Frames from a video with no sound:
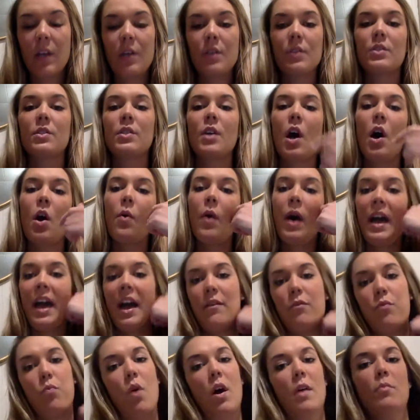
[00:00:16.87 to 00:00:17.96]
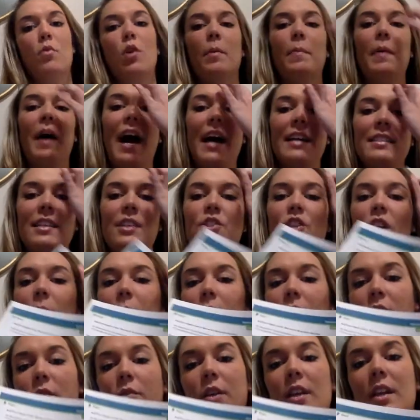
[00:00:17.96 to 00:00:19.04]
So I have one more passage that I'm going
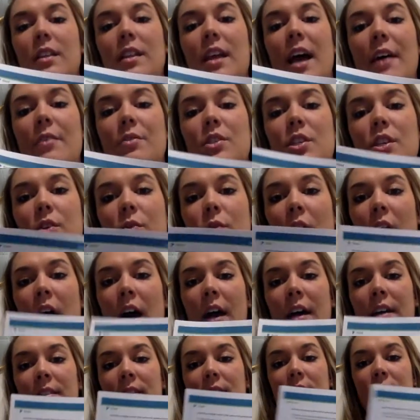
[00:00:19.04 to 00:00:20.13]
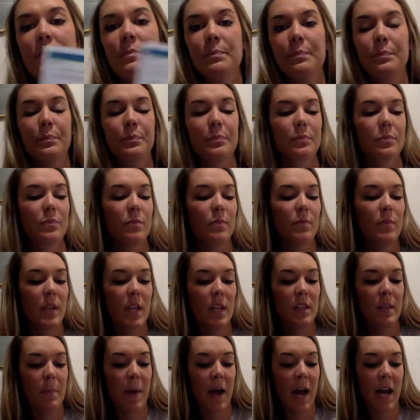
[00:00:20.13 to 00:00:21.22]
to read aloud to you guys.
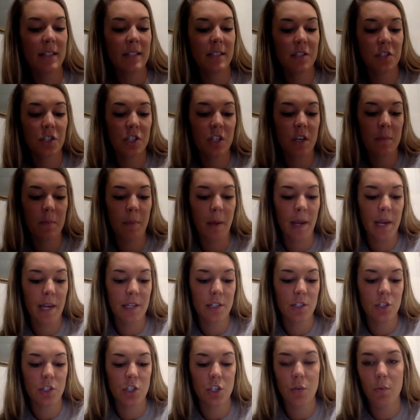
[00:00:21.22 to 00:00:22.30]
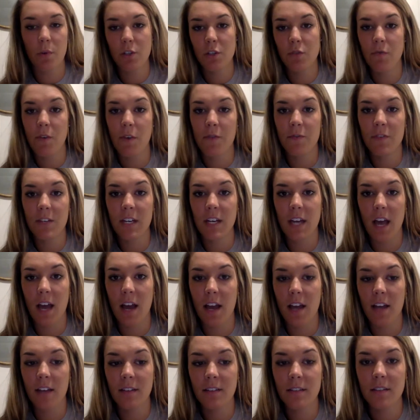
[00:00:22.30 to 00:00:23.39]
The passage is on page
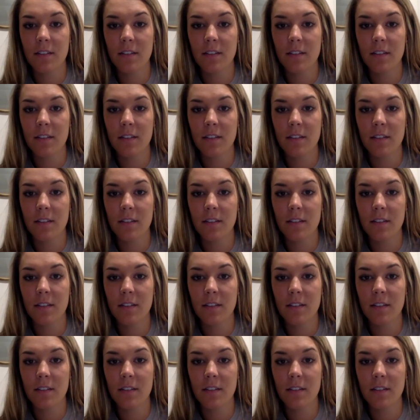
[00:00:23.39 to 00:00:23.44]
259.